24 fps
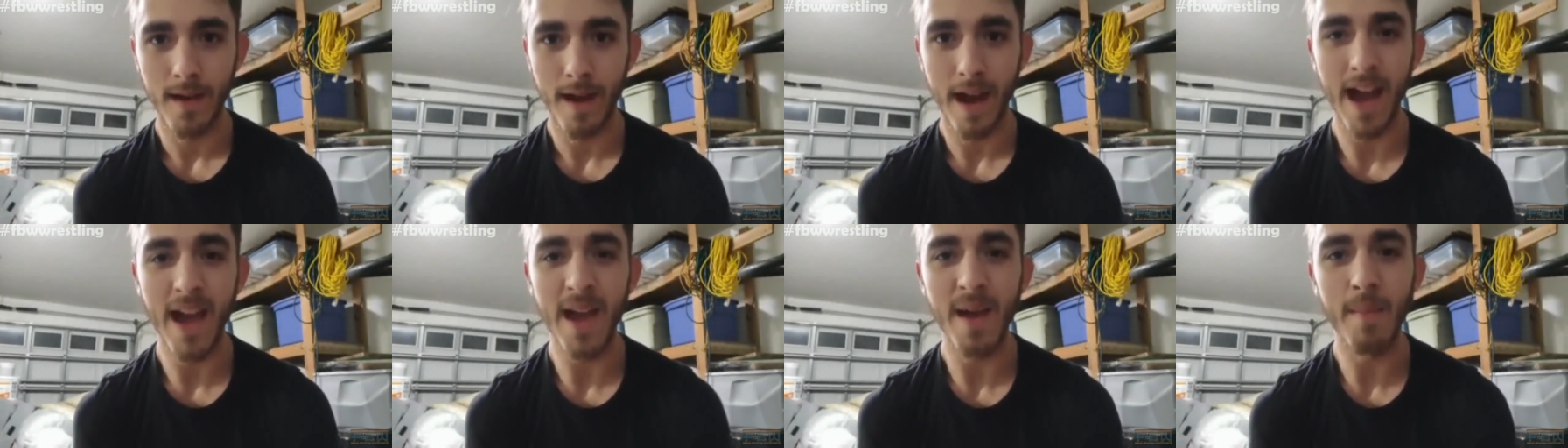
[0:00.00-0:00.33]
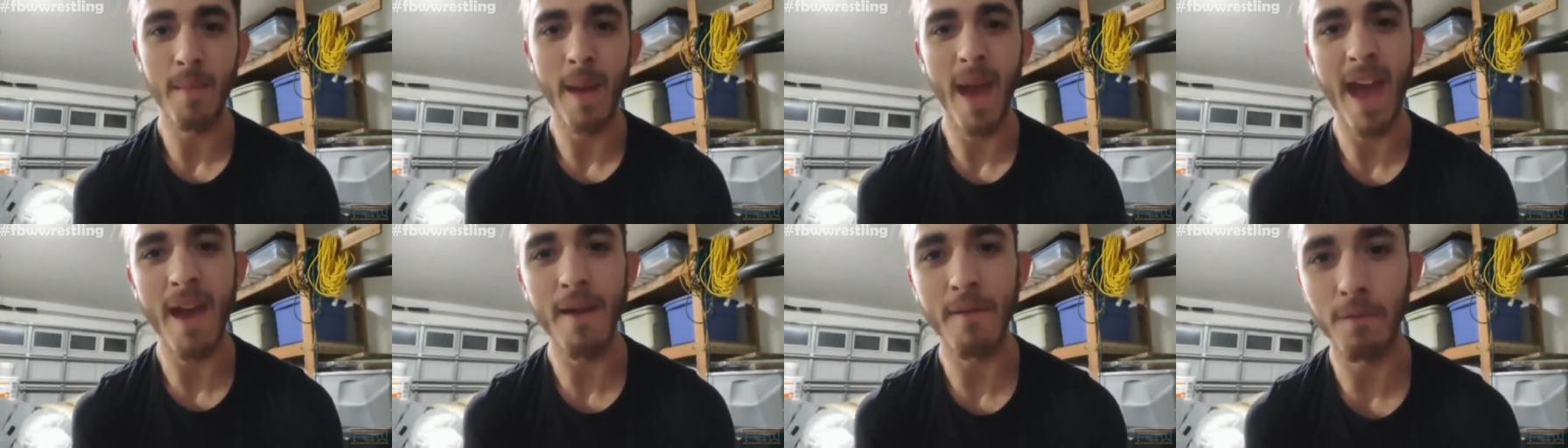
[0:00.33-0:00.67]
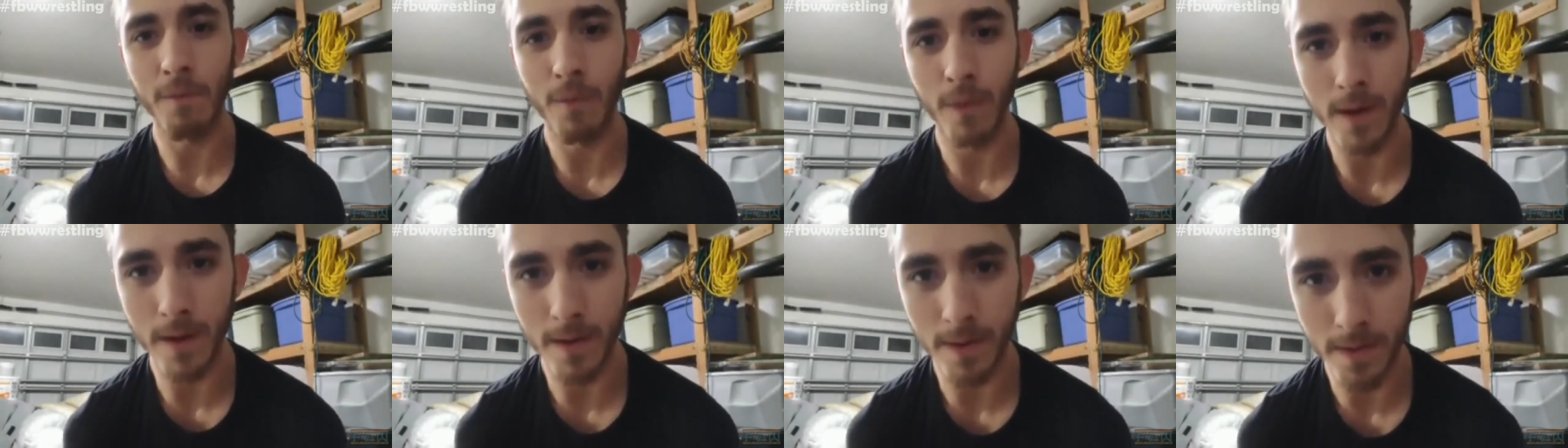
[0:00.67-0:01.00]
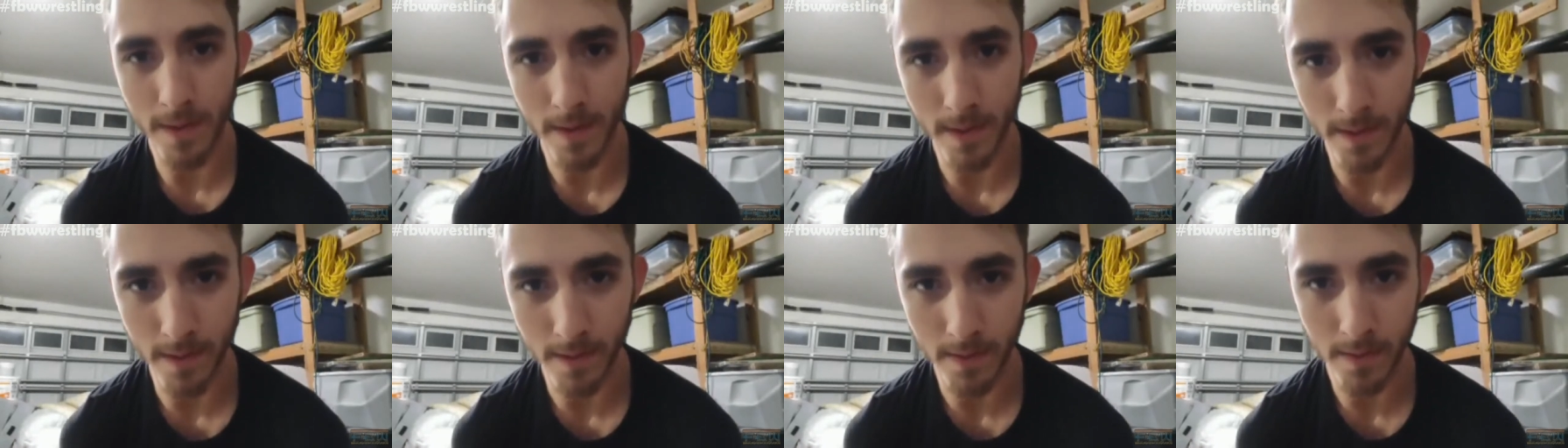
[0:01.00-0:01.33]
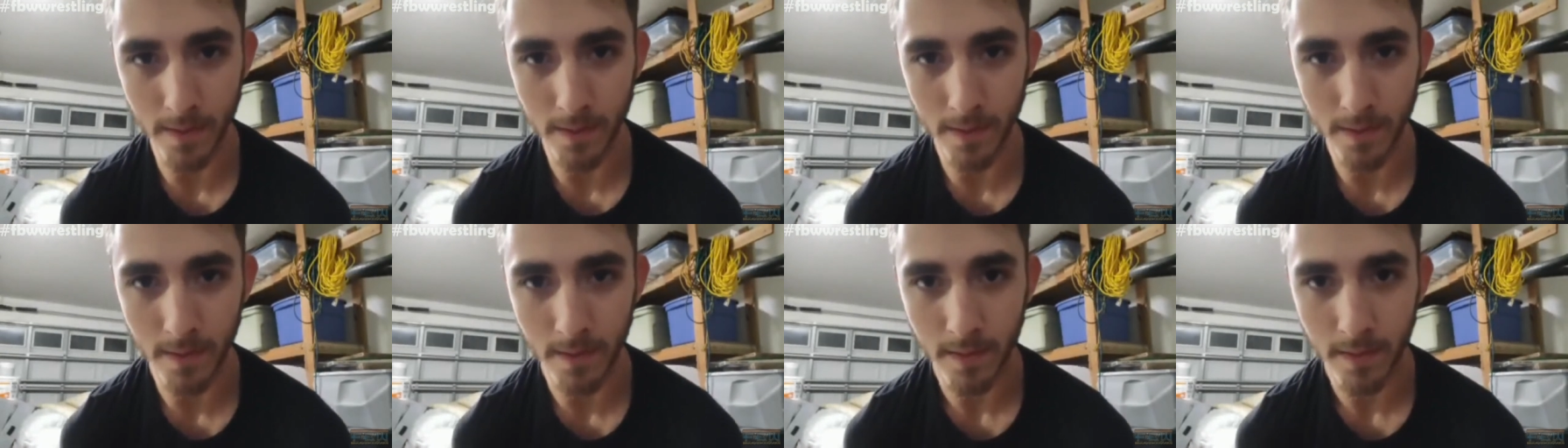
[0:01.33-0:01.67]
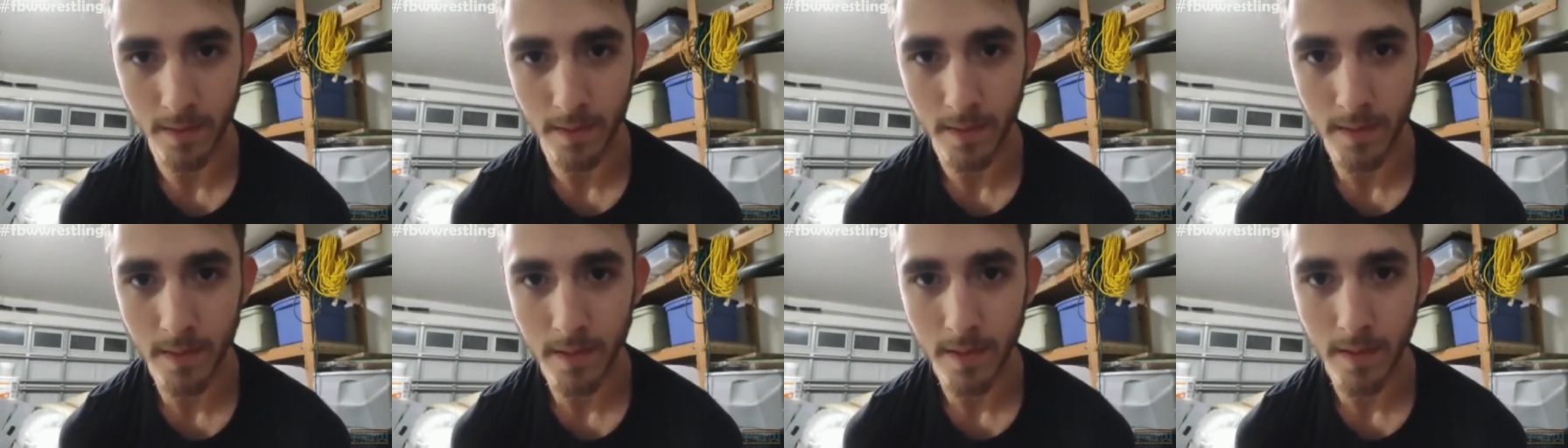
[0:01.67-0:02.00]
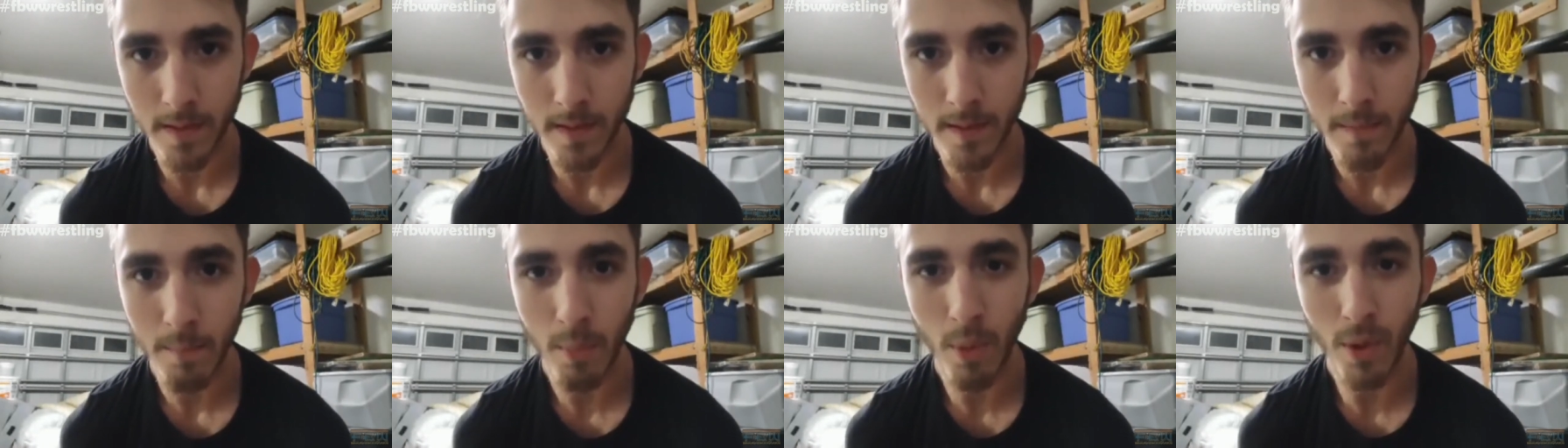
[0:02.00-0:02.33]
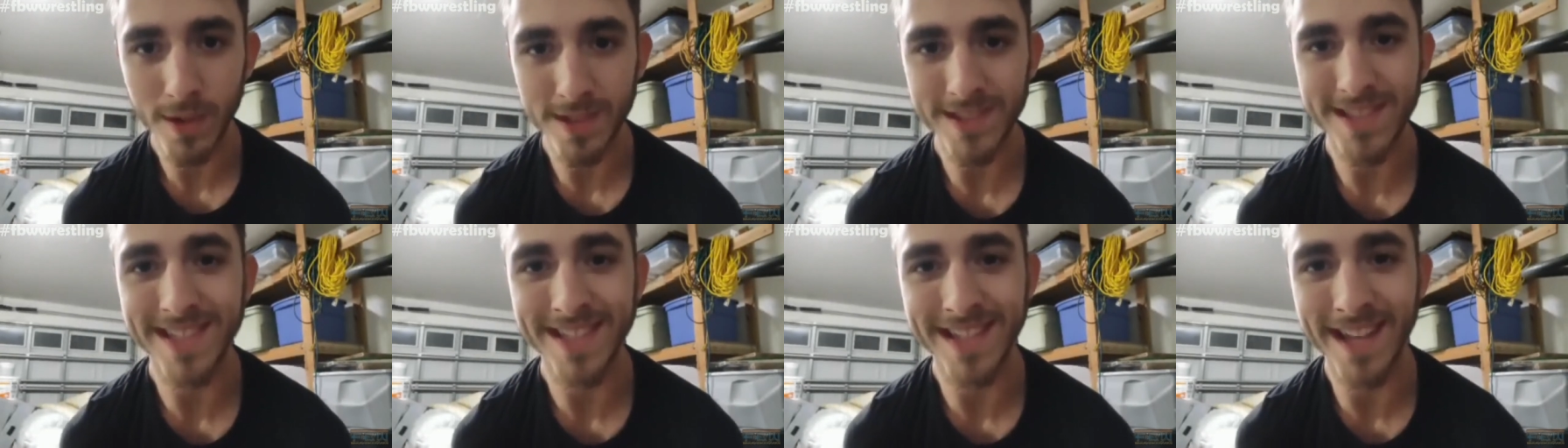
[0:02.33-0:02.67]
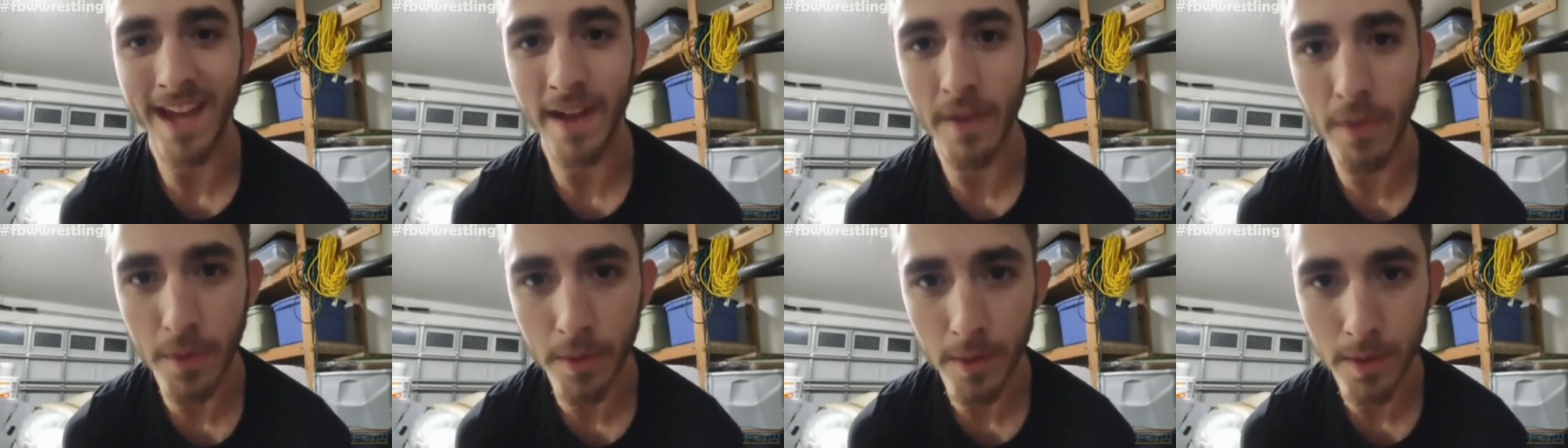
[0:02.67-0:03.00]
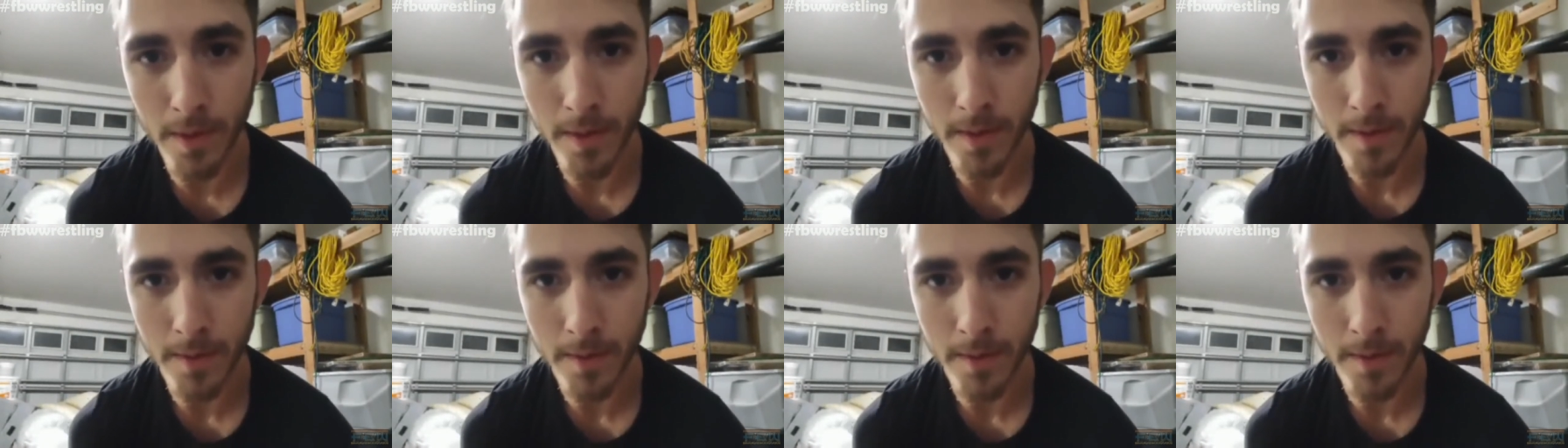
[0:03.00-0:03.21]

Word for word: I am everything put together.